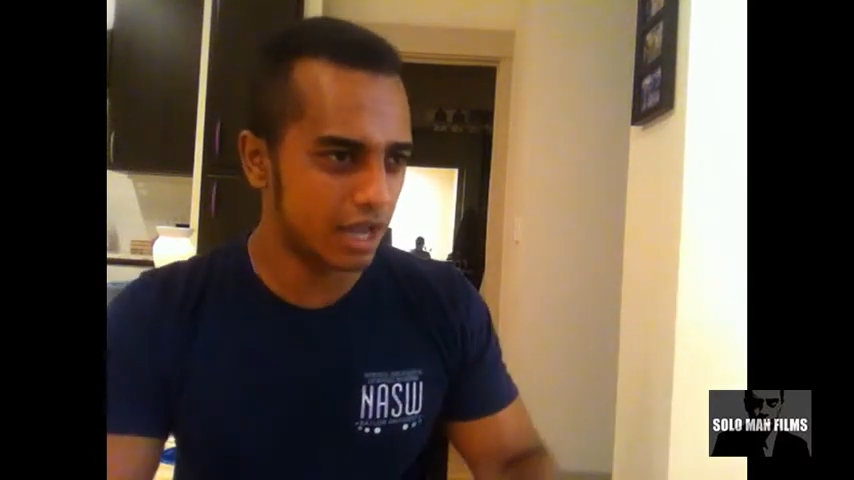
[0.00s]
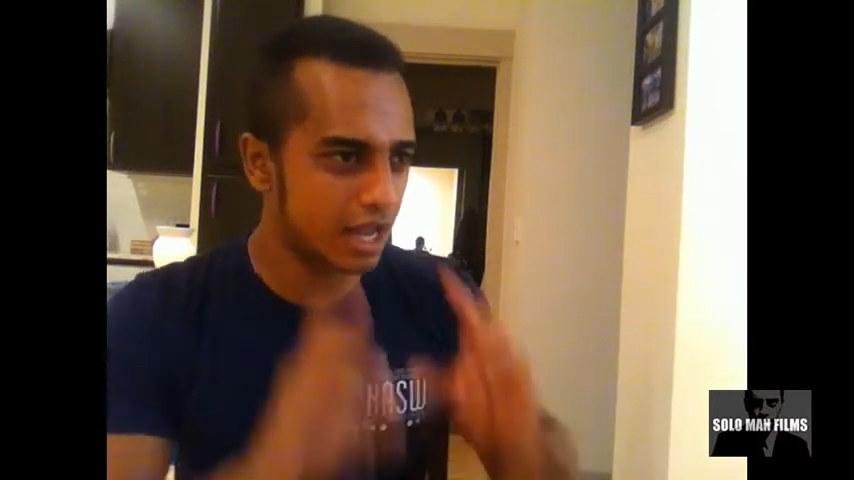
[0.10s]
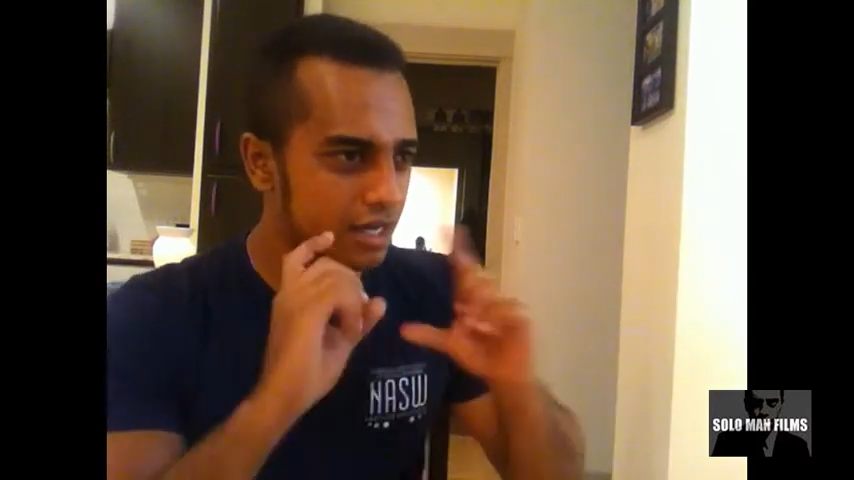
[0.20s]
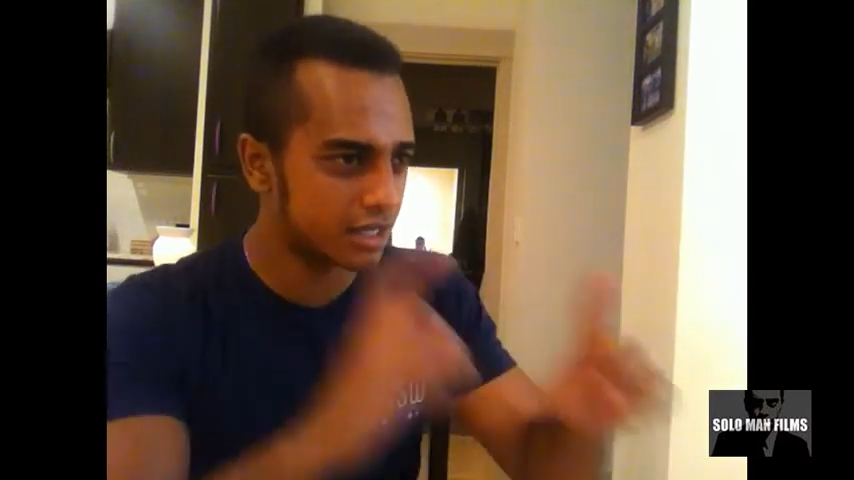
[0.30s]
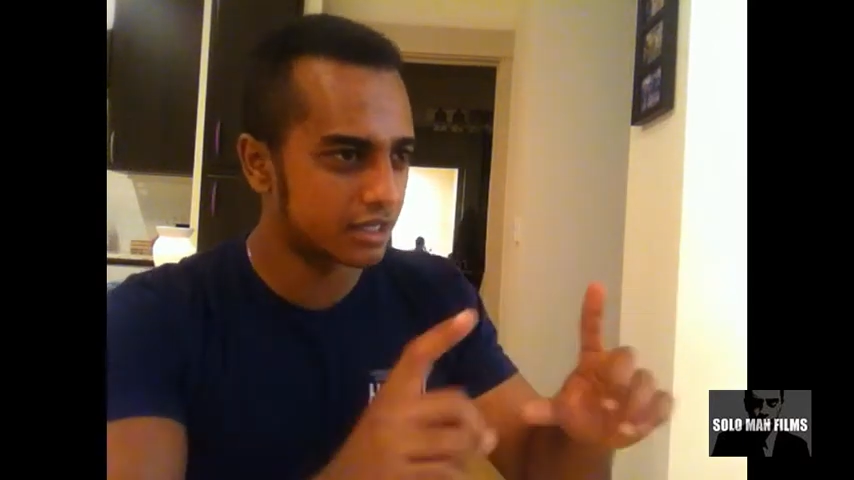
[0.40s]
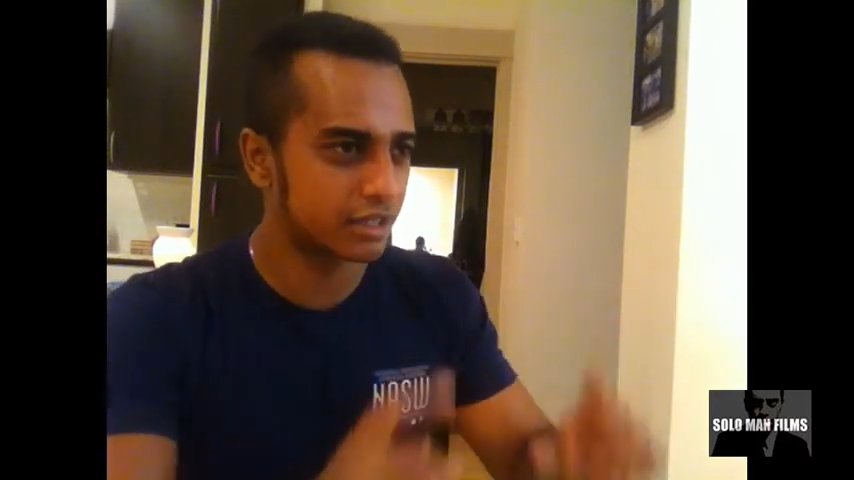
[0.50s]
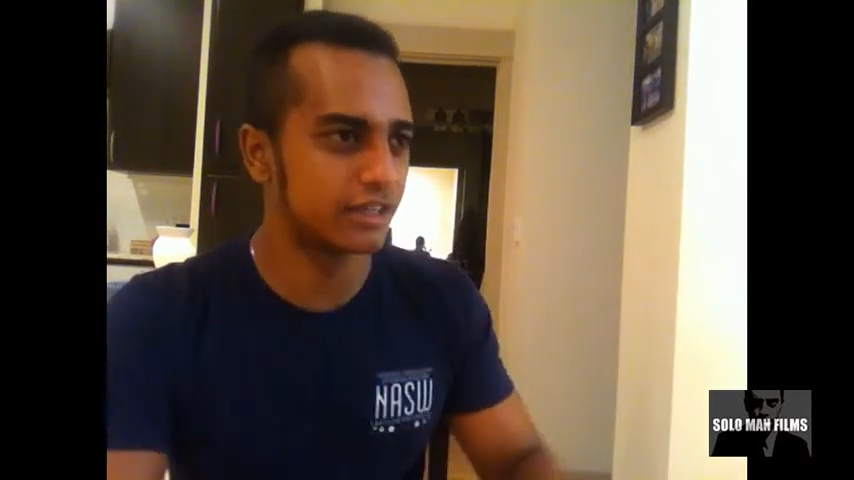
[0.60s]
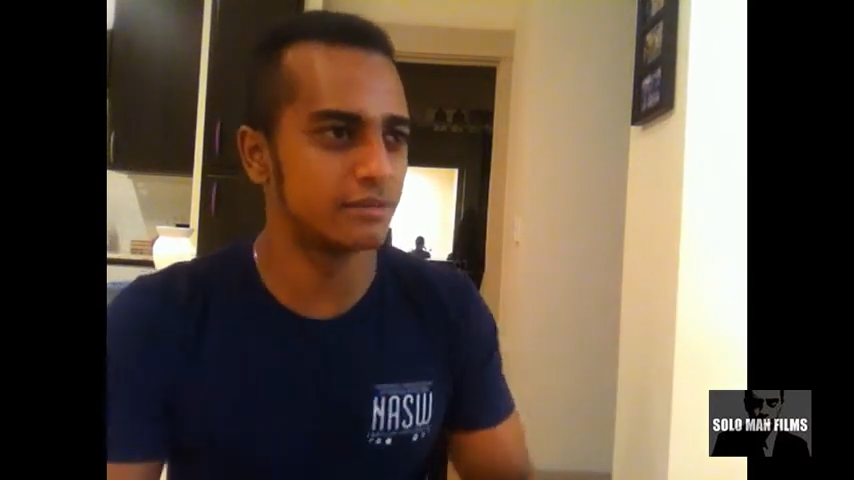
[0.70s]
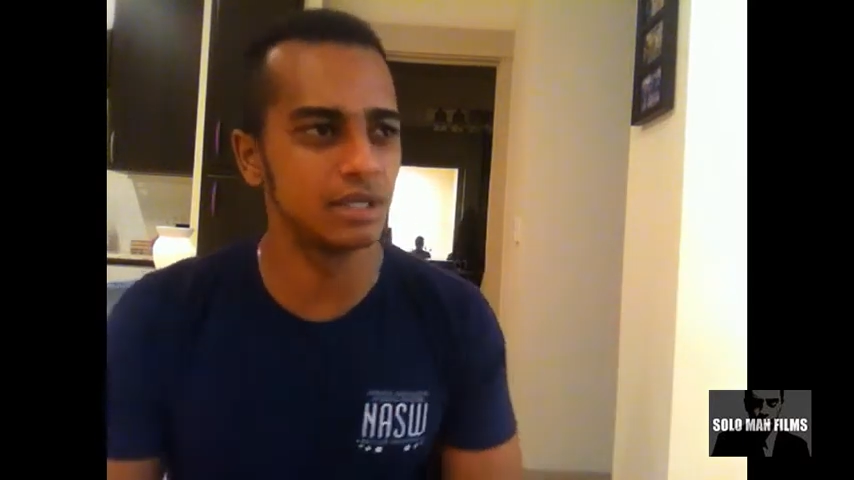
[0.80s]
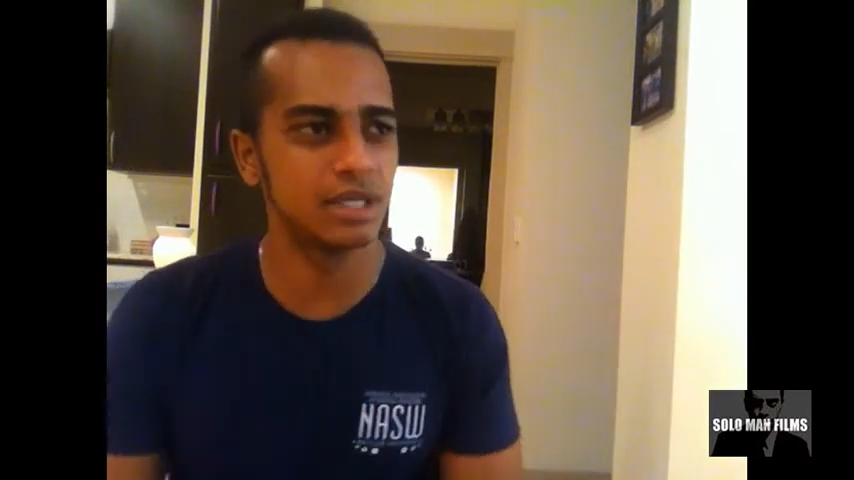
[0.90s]
they kind of
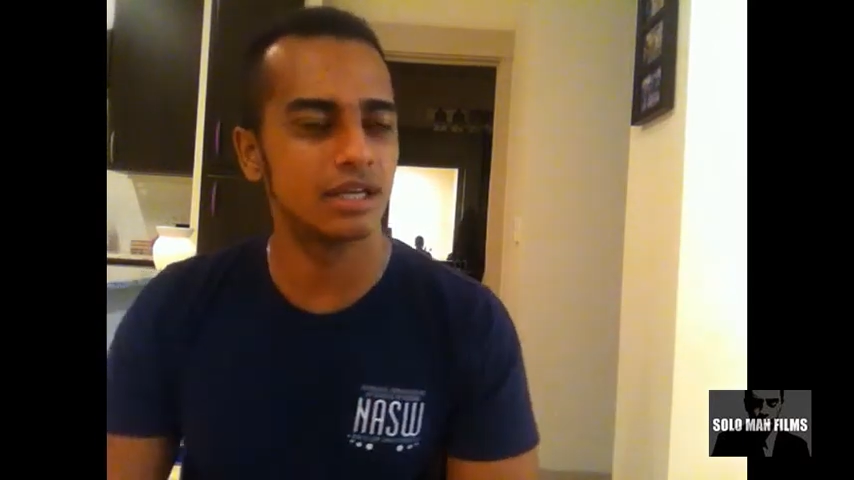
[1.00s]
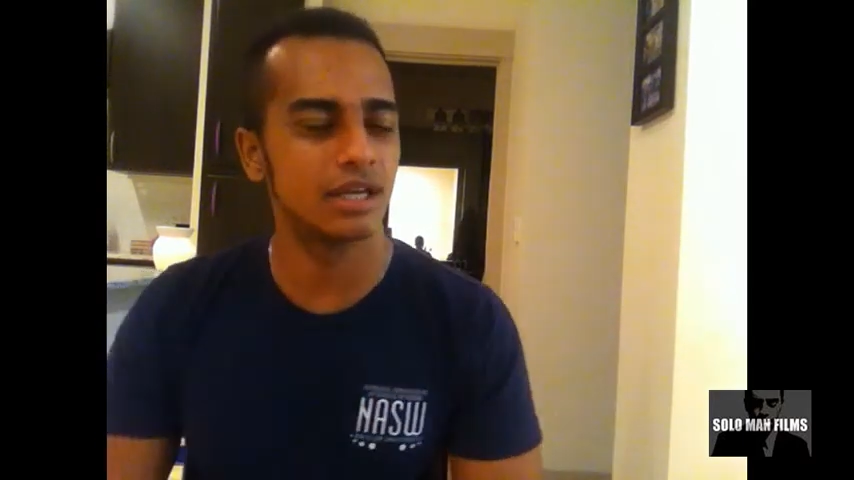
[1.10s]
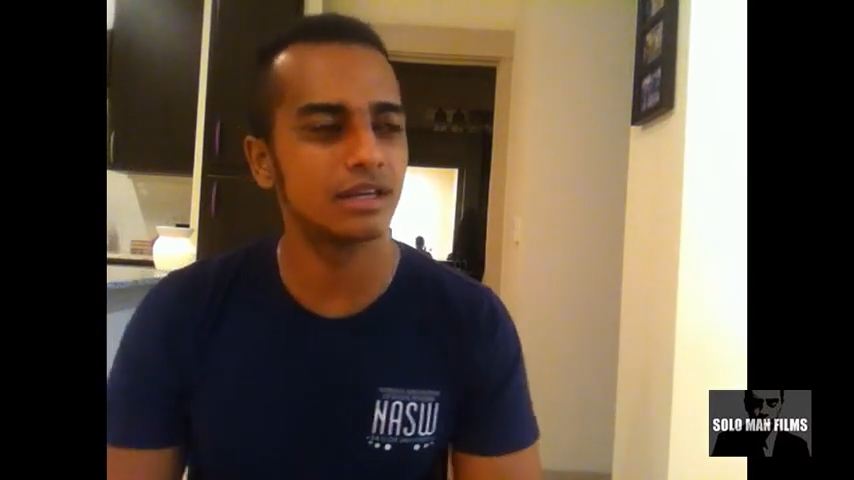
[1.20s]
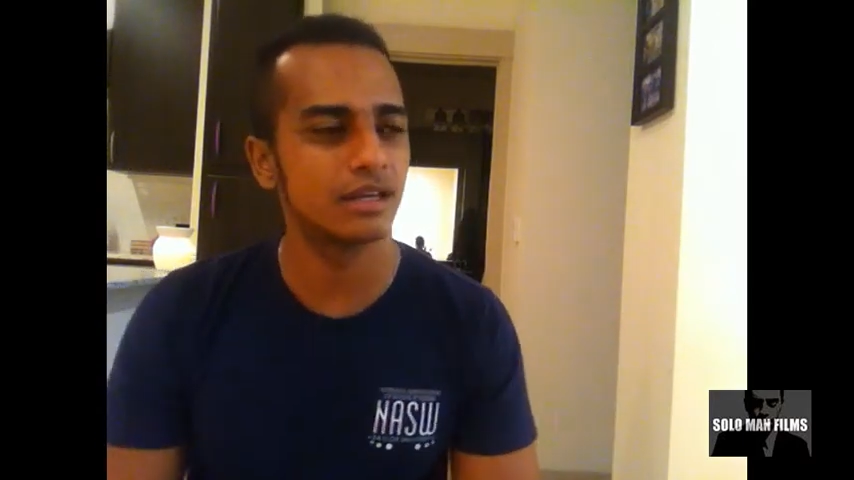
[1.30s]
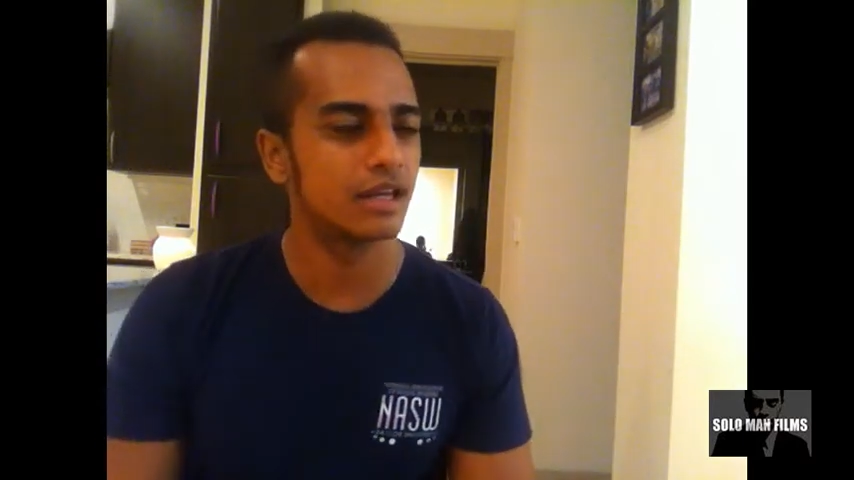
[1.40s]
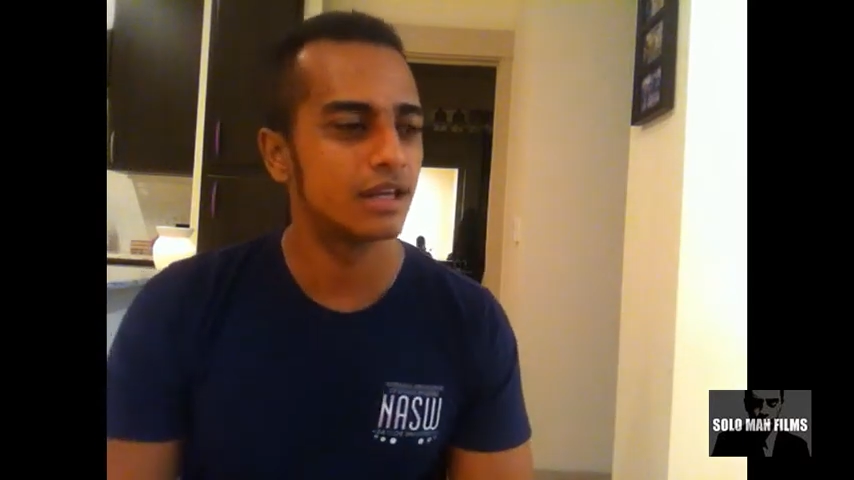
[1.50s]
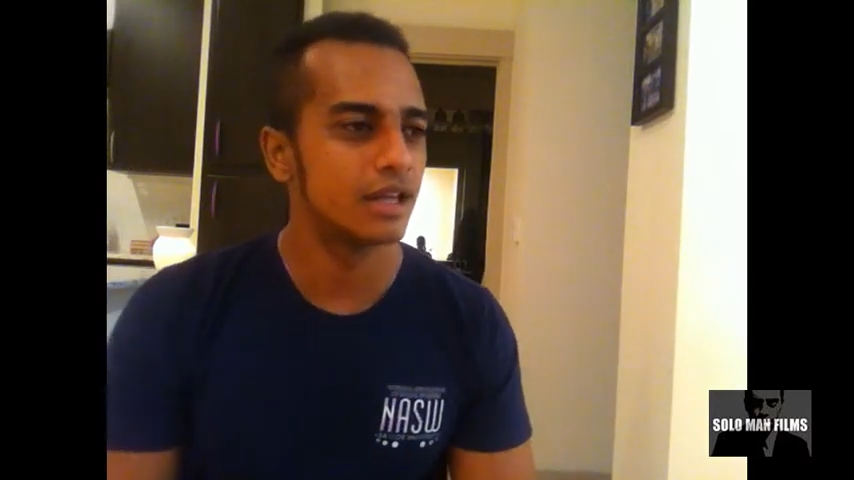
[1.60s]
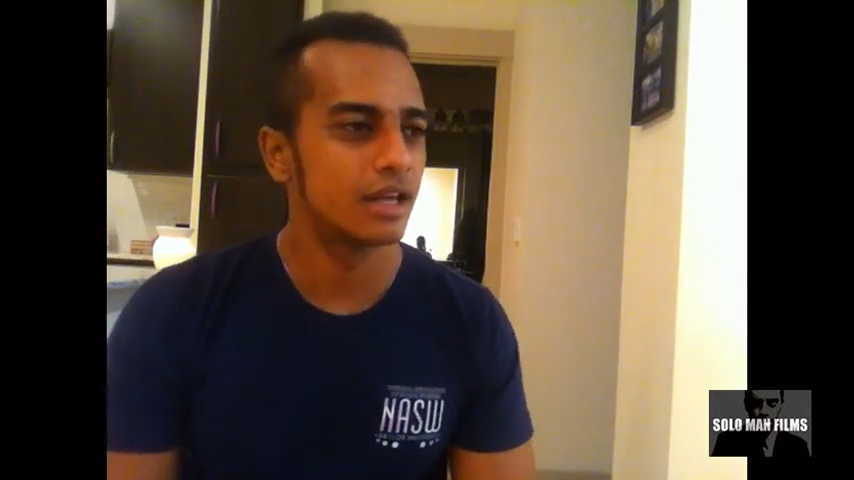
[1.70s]
get limited, and